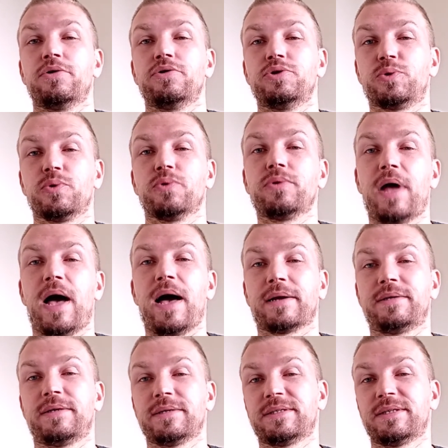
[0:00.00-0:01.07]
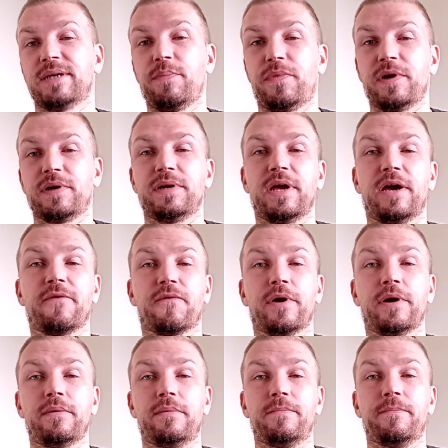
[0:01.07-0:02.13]
Drew Lock does something
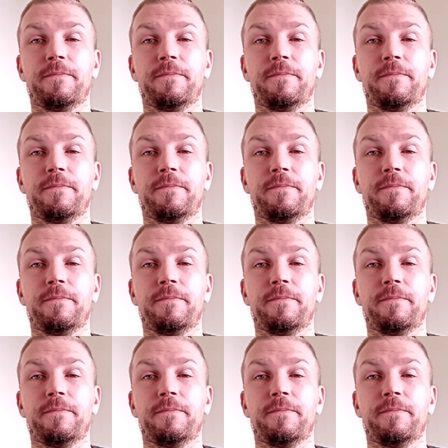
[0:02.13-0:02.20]
different,